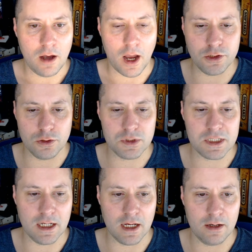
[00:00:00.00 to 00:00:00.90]
do
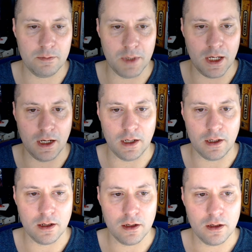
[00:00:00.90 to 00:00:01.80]
see it being
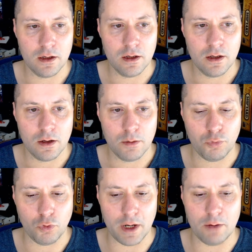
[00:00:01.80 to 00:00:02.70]

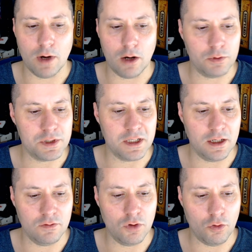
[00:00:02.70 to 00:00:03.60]
pretty well
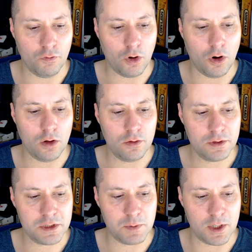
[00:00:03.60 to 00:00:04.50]
received overall,
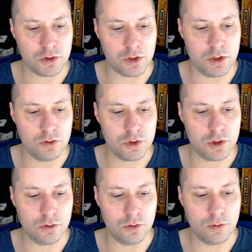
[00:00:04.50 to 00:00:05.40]
especially due
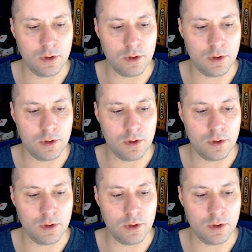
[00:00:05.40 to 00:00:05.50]
to